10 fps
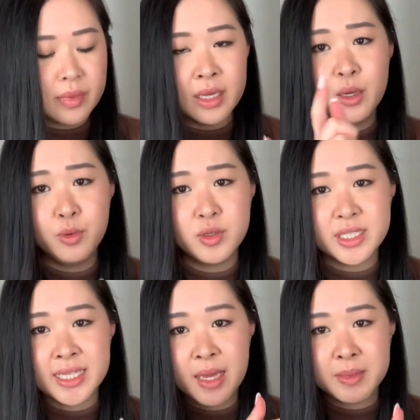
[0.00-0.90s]
it will
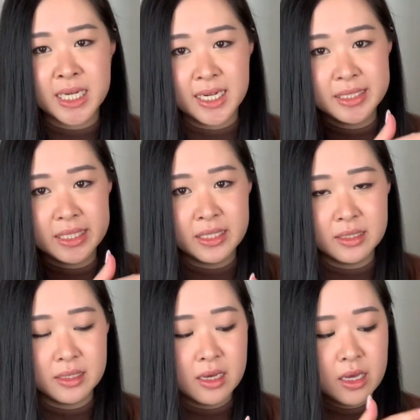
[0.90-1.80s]
just keep charging it.
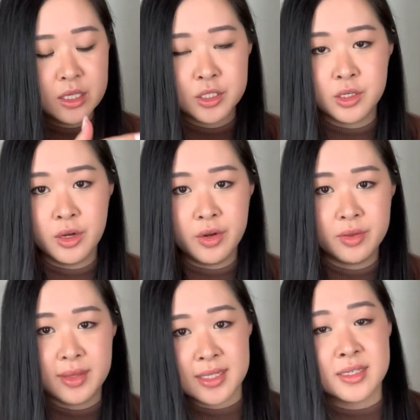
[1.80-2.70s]
So
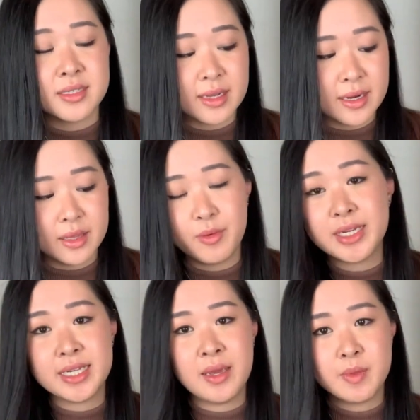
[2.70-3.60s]
that's just like another way
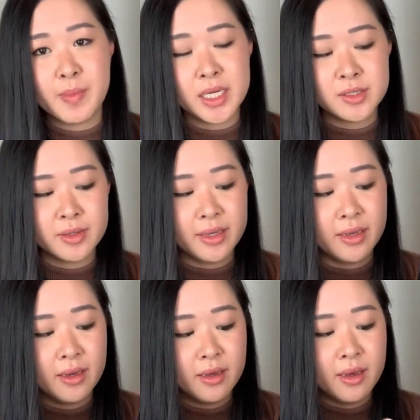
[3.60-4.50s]
to keep the battery
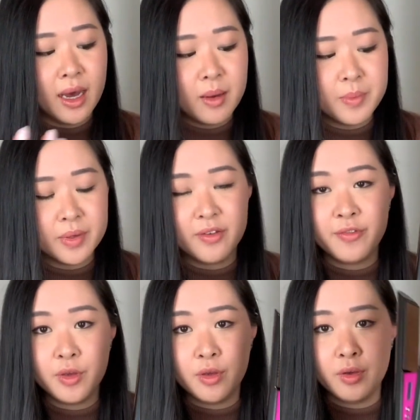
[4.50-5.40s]
up if
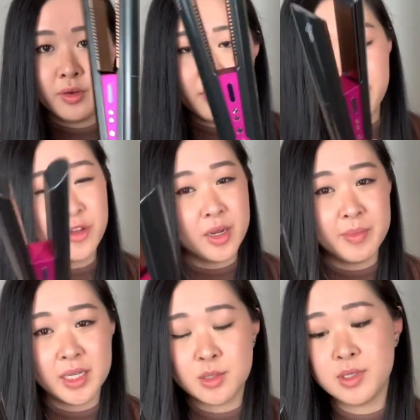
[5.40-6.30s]
30
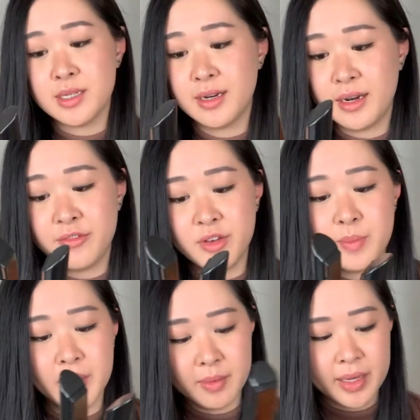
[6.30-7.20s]
minutes wasn't enough for you.
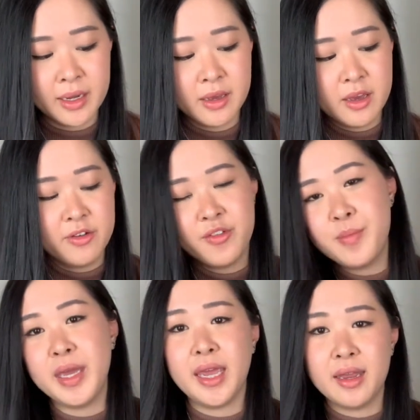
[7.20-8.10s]
But I mean, for
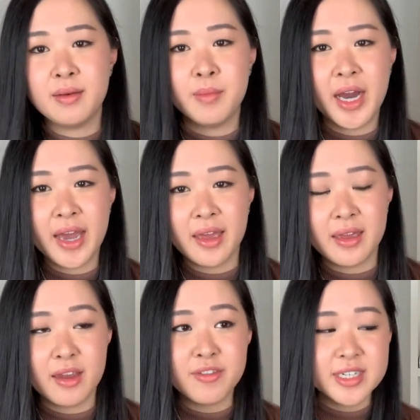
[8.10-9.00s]
me and my
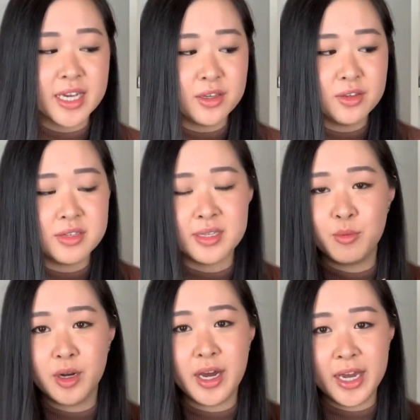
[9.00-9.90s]
everyday use
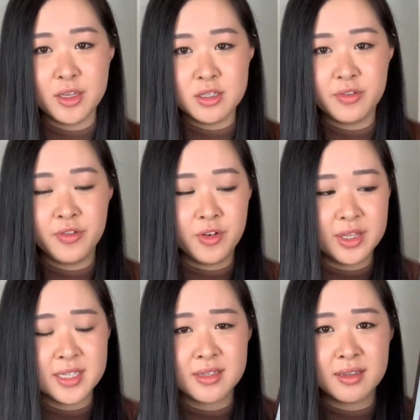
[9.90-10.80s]
and what I use it for,
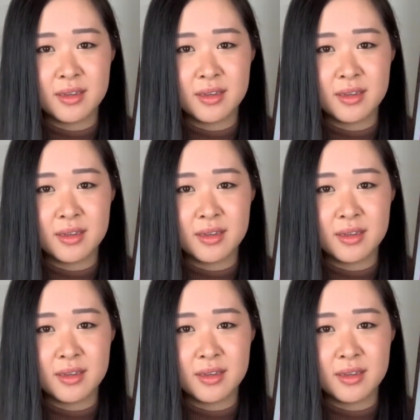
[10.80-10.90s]
this